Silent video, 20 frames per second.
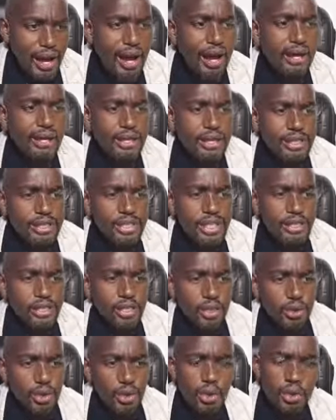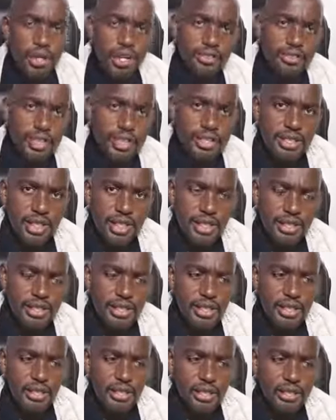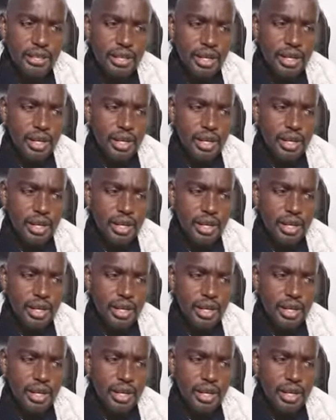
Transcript: are riches and honor, verse 18.